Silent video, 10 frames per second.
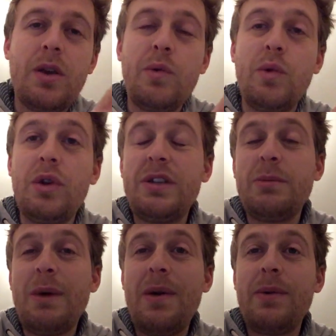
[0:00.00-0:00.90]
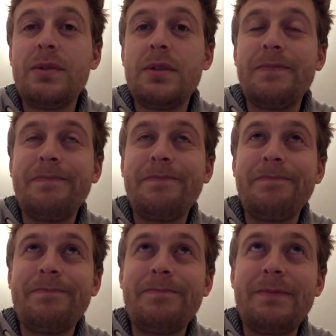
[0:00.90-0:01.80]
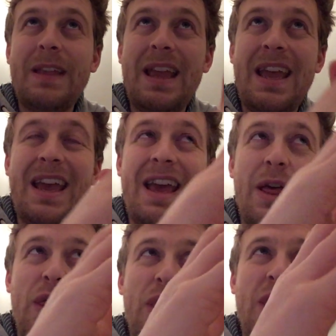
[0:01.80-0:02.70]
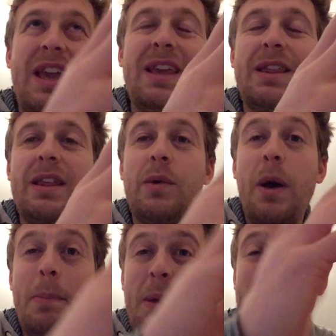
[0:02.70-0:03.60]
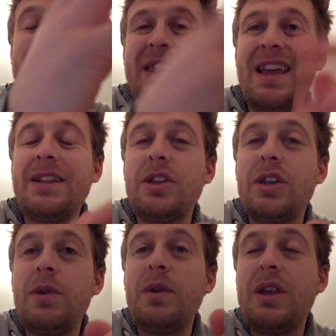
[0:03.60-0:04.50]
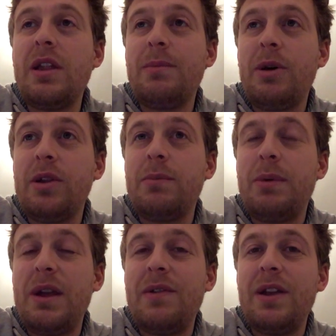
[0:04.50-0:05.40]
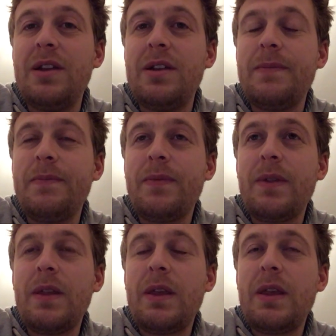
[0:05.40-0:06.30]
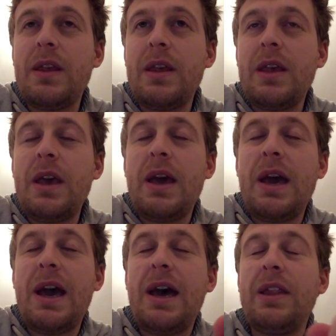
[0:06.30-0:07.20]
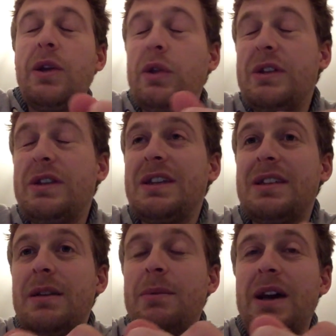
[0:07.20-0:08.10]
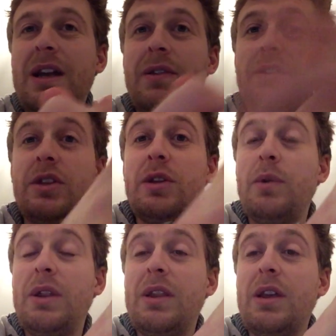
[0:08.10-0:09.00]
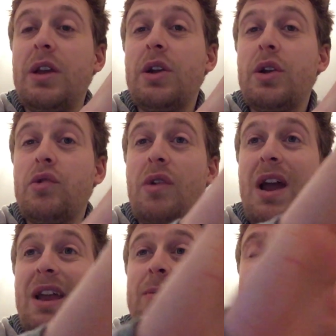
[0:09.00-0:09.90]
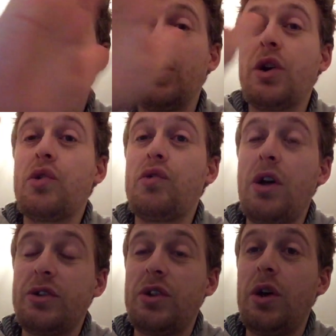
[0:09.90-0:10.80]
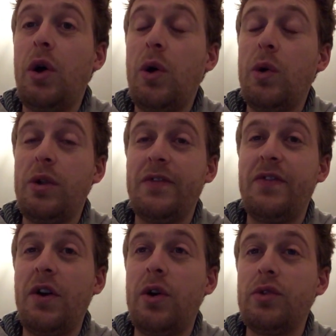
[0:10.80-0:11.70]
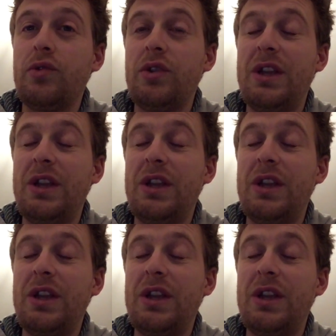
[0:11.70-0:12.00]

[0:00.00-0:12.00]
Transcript: one is about a big thing to do with the early modern period, and the other 16-marker is to do with crimes across the whole of 400